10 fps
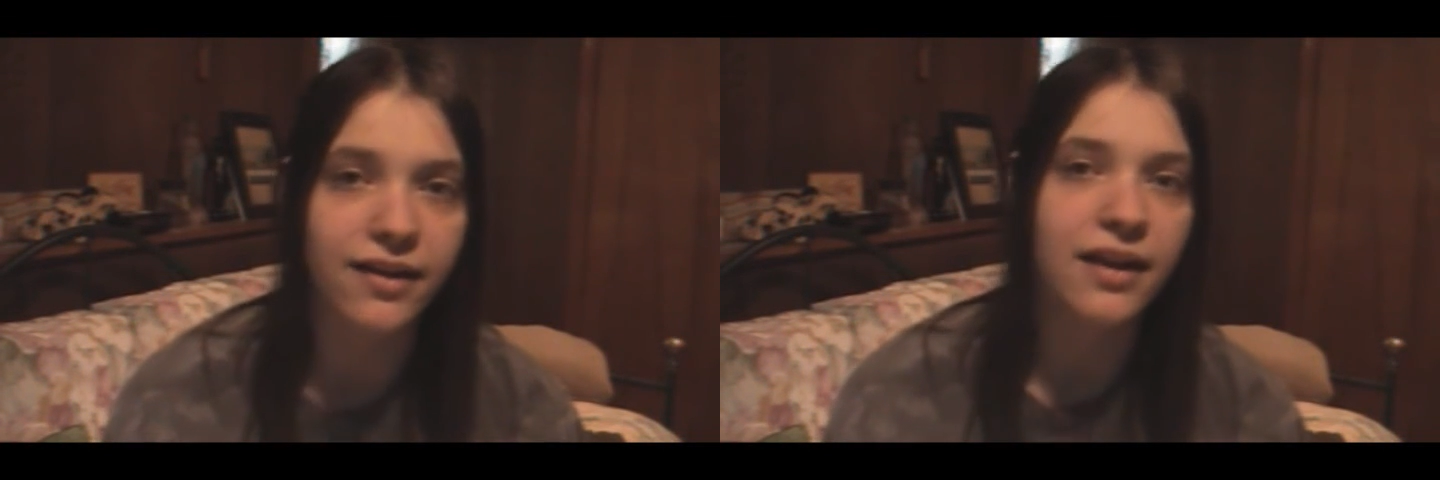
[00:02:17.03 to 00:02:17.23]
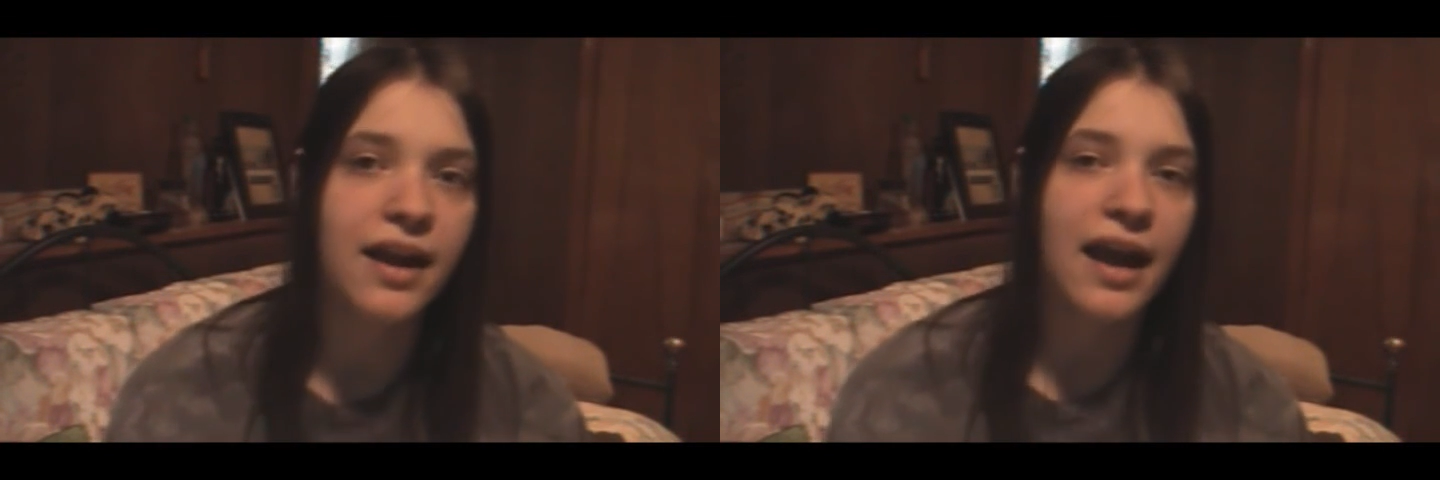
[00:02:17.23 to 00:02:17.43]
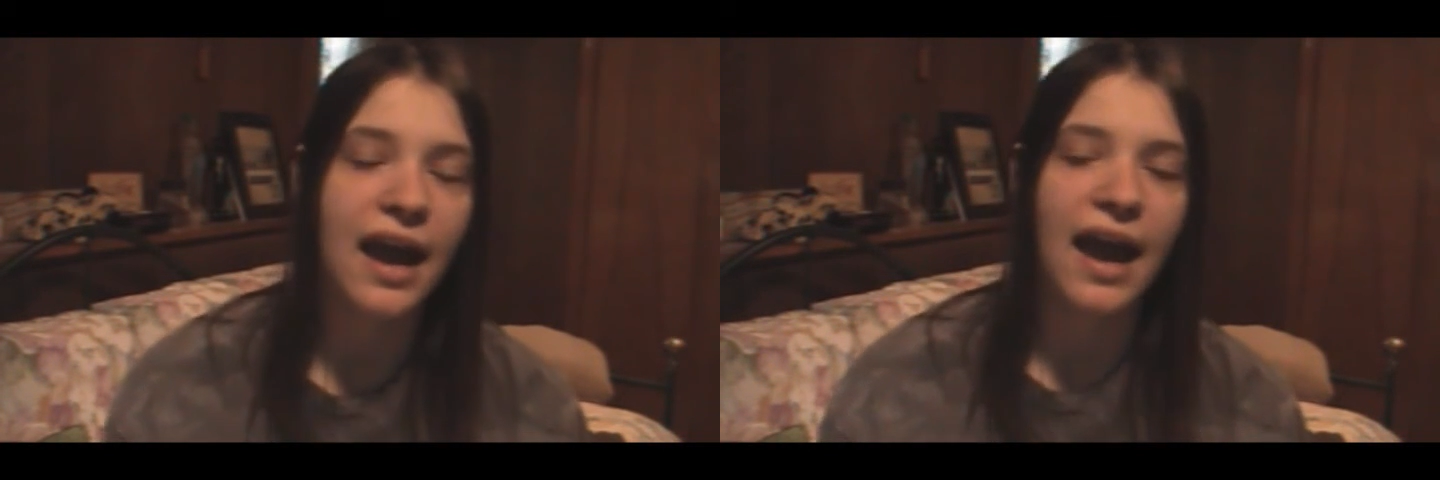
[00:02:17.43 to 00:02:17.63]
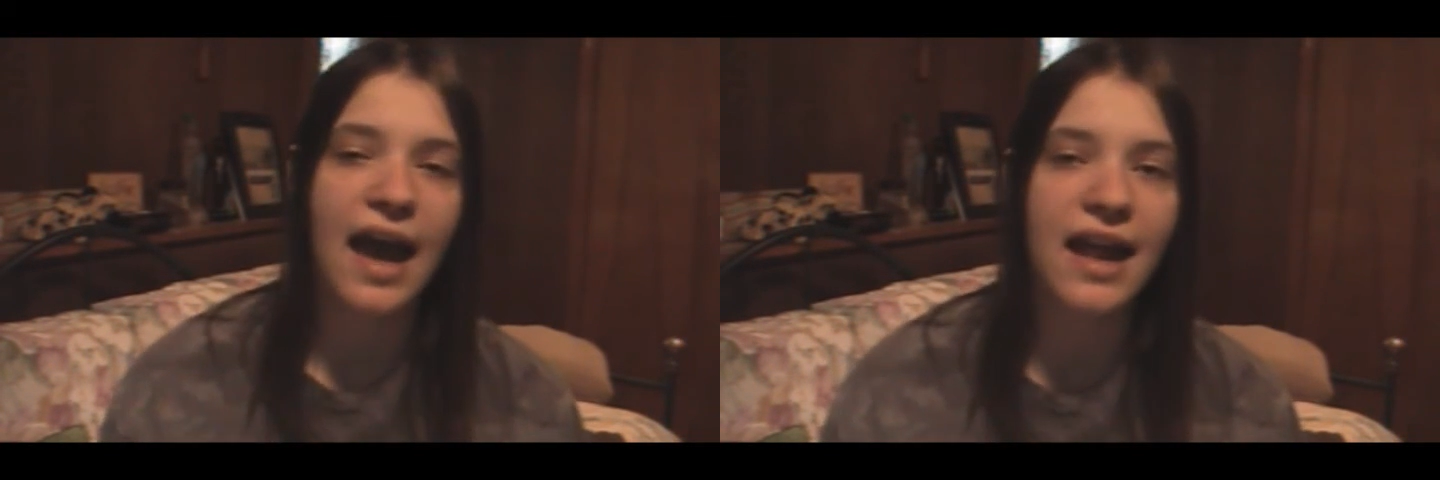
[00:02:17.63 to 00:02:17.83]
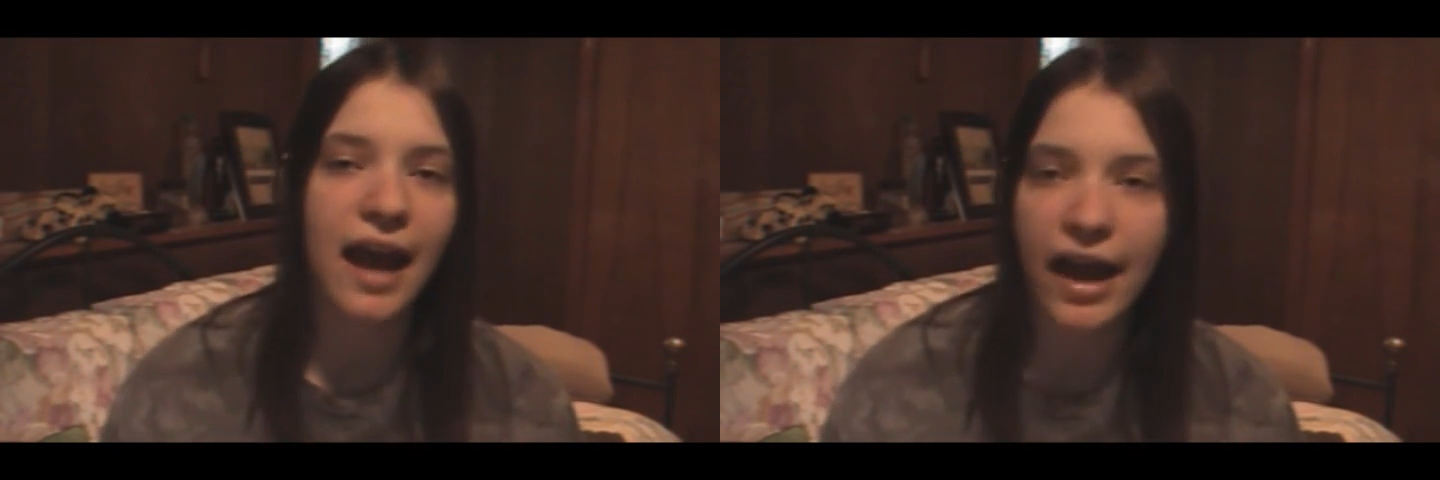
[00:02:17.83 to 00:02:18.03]

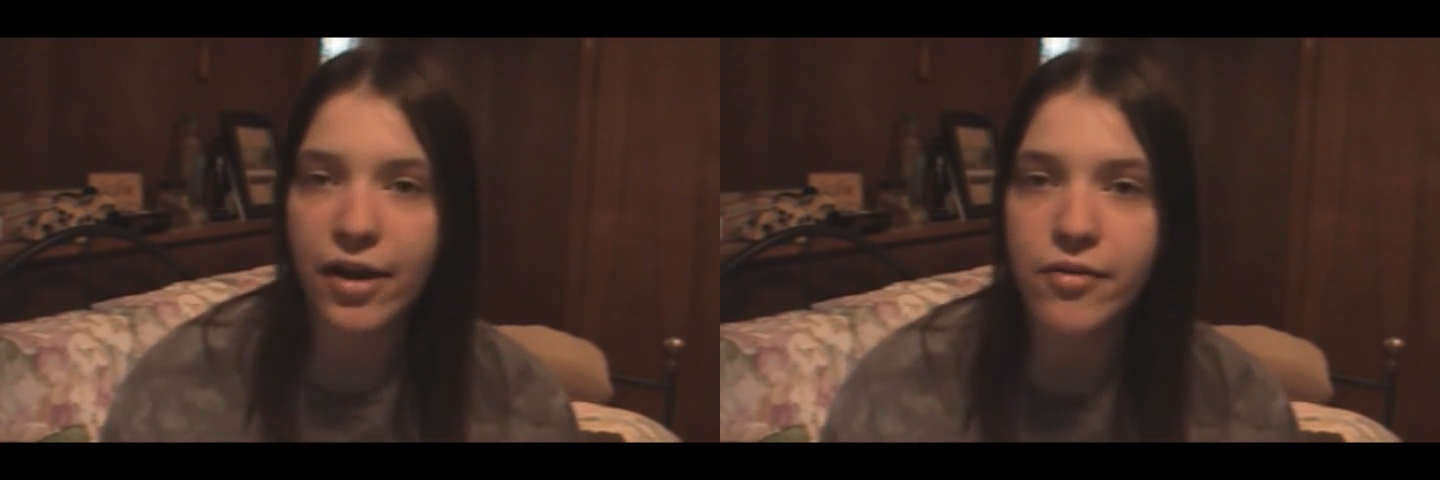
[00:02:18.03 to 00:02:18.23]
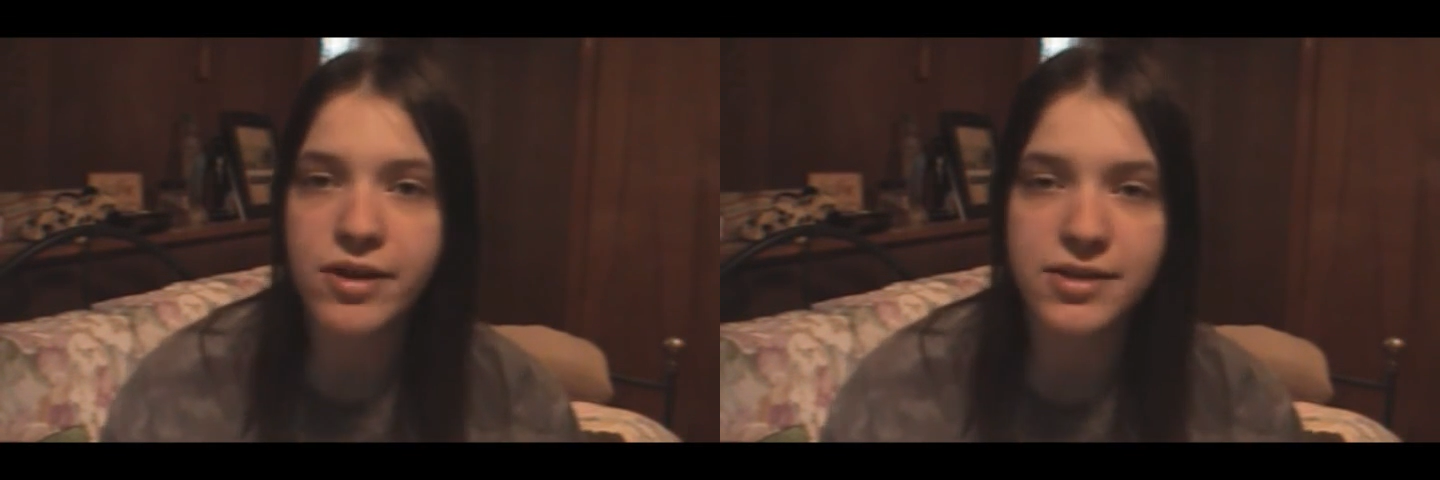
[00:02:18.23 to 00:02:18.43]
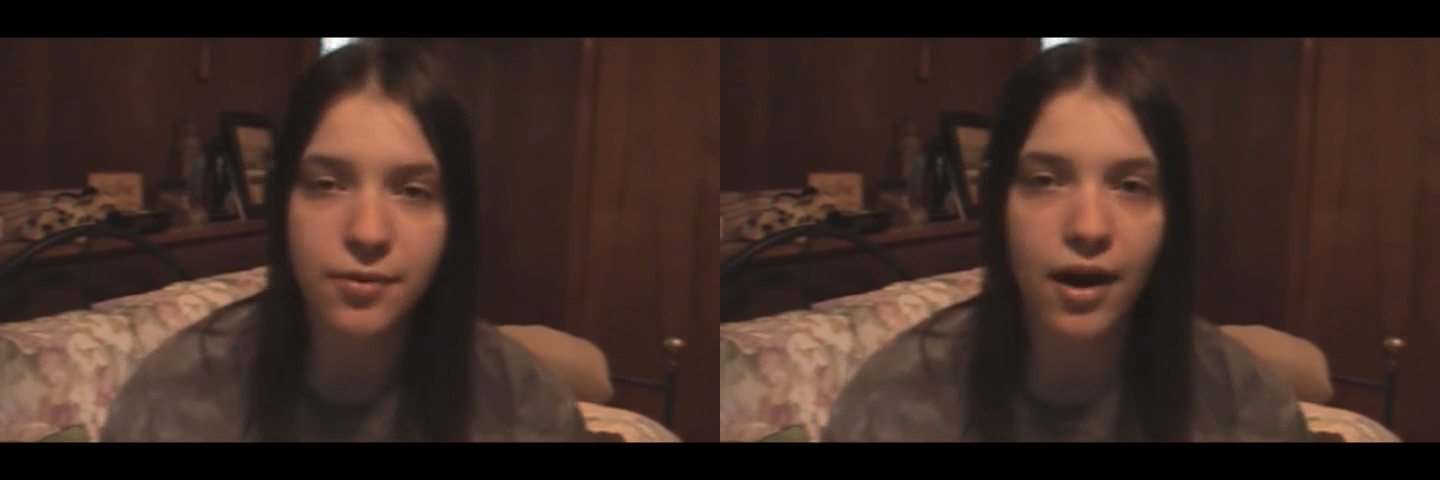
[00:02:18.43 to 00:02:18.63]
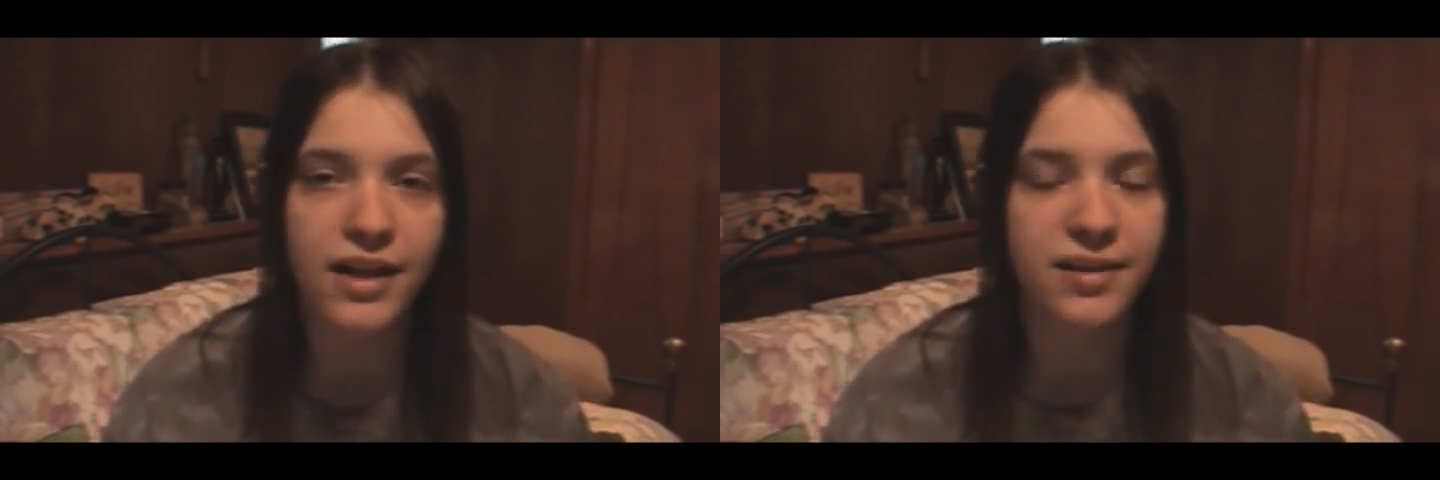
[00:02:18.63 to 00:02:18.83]
And I always wanted